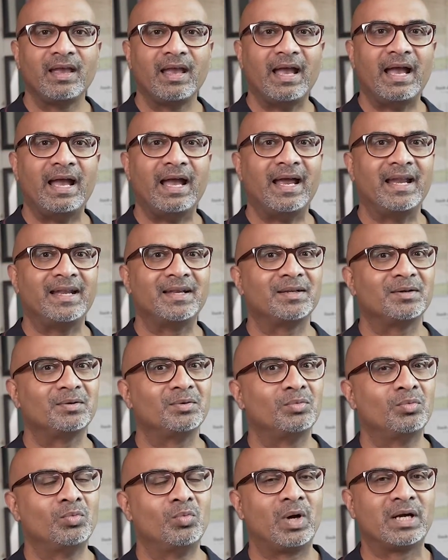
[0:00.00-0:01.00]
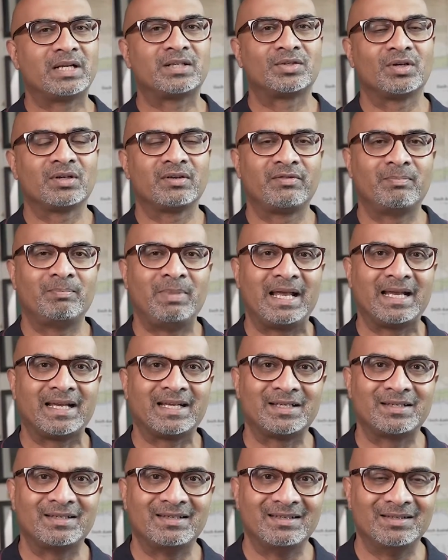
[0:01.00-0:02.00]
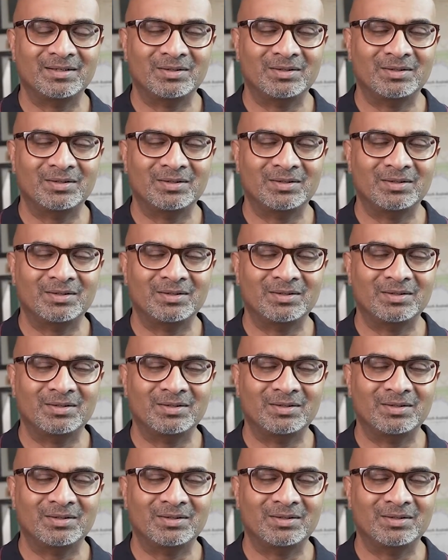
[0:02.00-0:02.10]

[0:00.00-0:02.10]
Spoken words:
and what sort of a blanket,